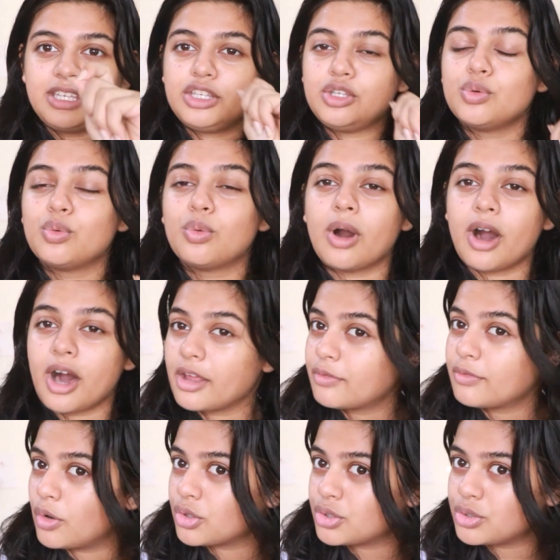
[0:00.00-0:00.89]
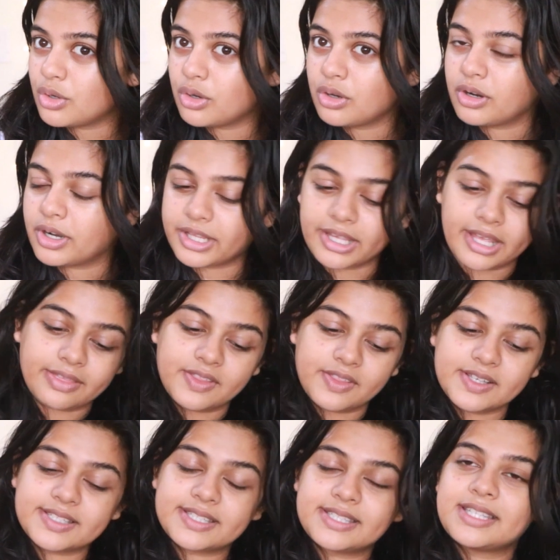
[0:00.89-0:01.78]
You are for sure gonna get
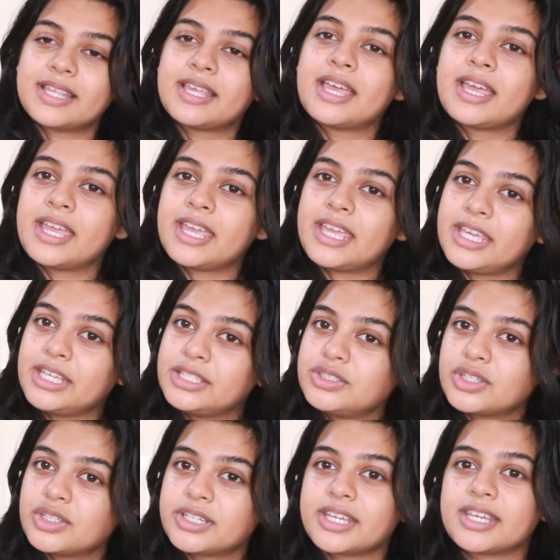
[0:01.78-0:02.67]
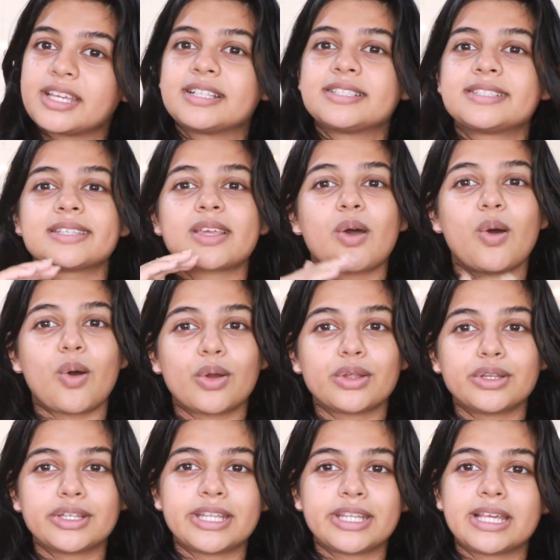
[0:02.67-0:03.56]
this into your nails, on
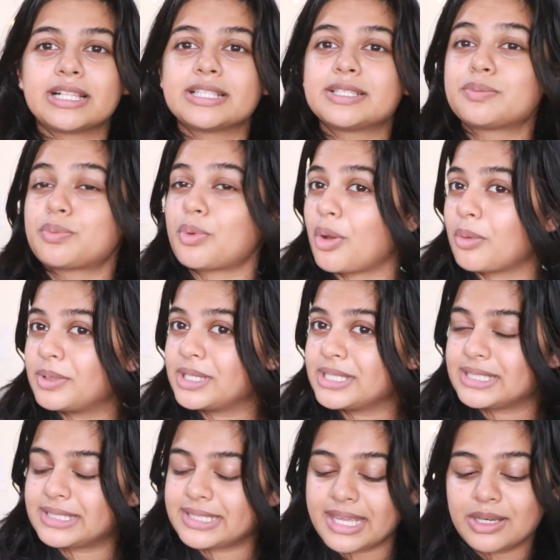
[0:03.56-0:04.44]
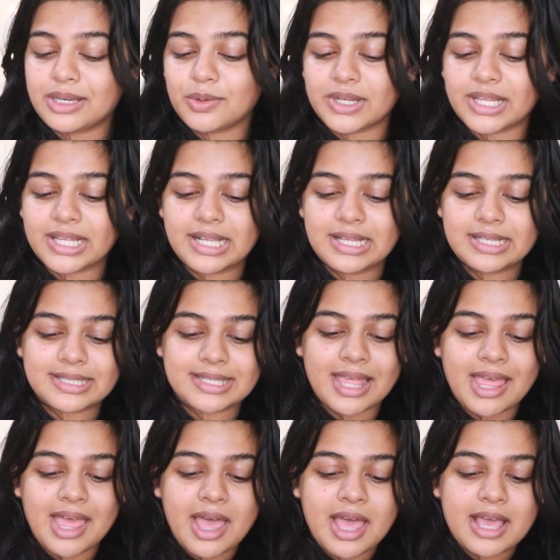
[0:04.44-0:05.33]
your nails, probably stain your nails.
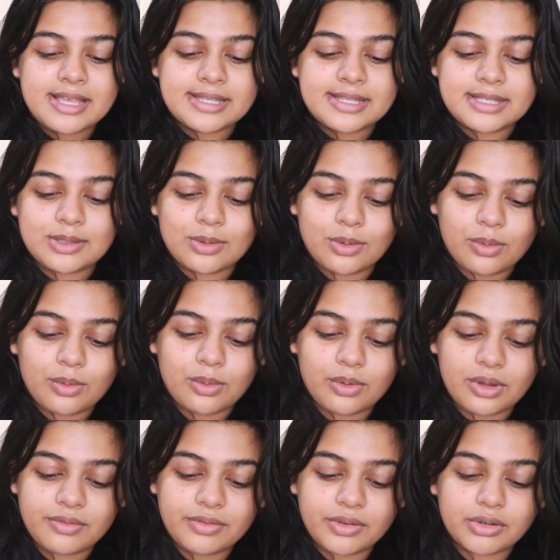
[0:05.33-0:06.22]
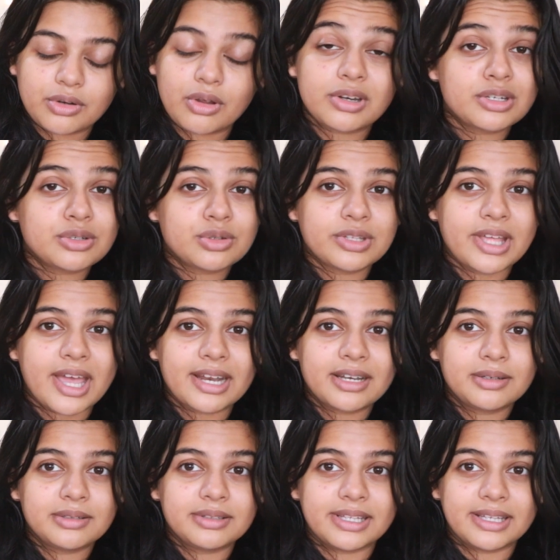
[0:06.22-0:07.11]
So if you're not into
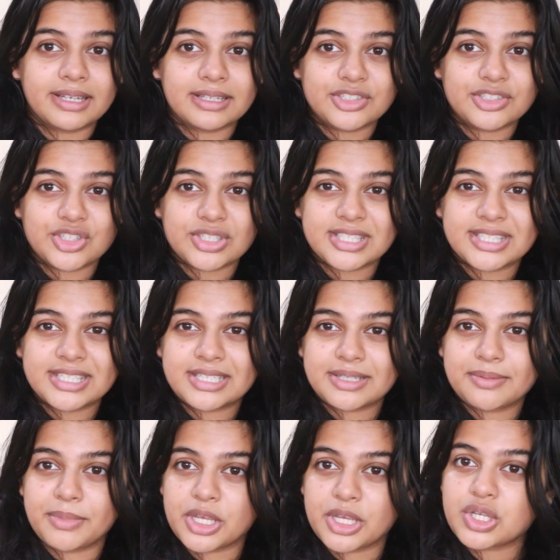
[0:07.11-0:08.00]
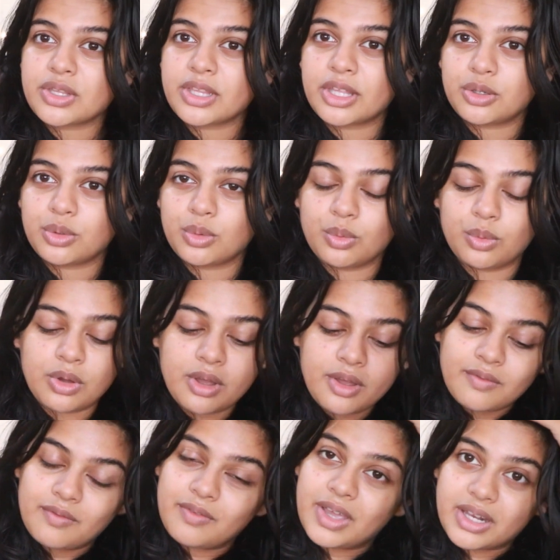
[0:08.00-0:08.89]
that, then just make sure that you
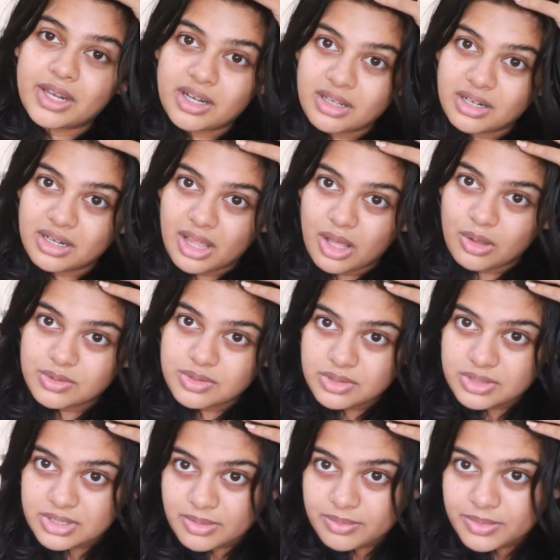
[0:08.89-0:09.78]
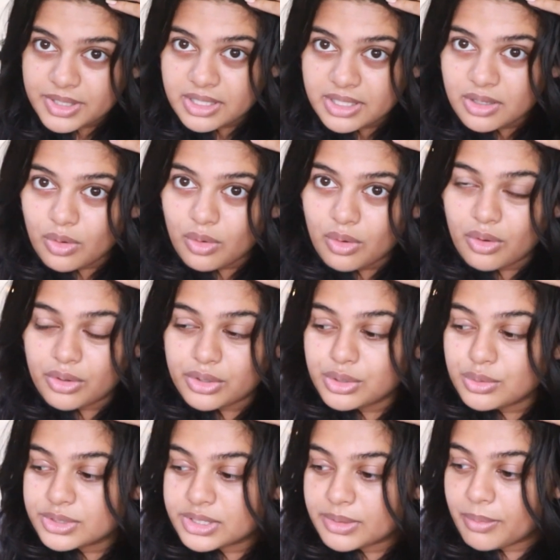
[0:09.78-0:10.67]
wear gloves or something, or
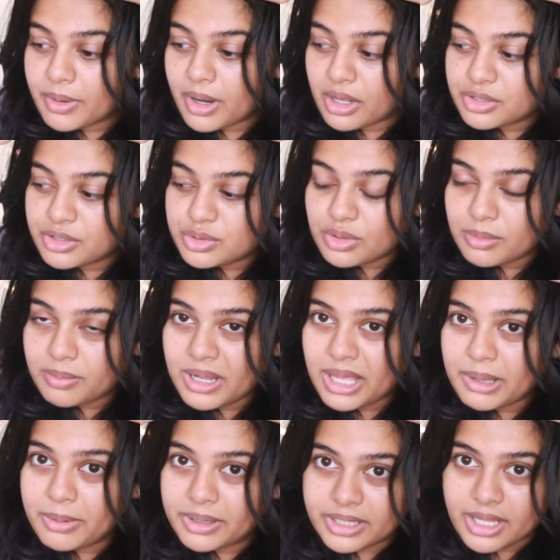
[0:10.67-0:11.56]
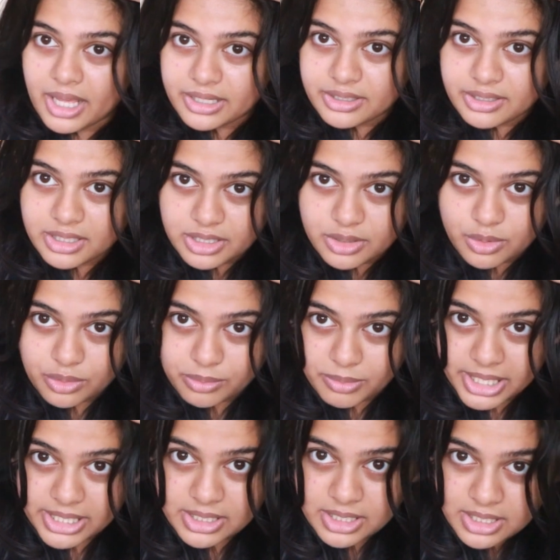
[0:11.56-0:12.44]
use a brush to apply, but I really don't
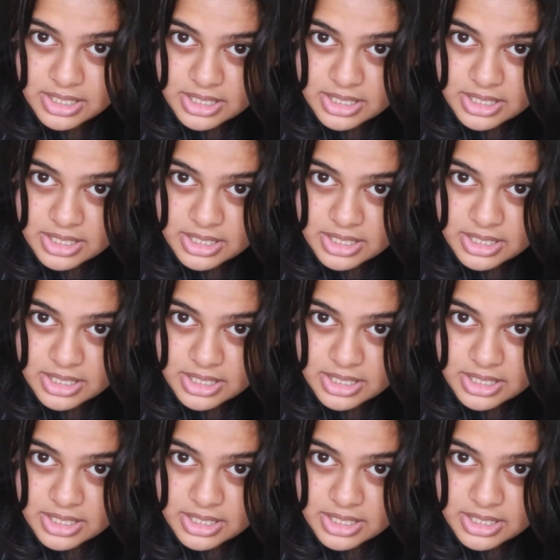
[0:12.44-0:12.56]
mind.